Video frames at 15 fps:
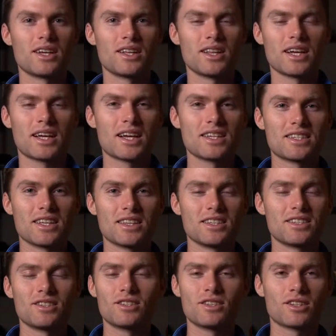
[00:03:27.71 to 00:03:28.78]
like I said,
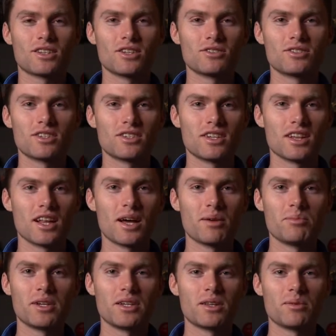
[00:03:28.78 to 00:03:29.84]
this is the closest
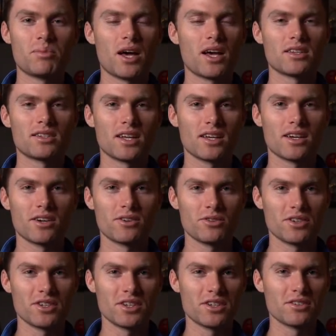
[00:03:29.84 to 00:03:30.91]
alignment in the past
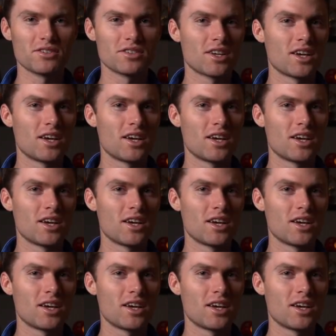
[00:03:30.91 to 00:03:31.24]
800 years.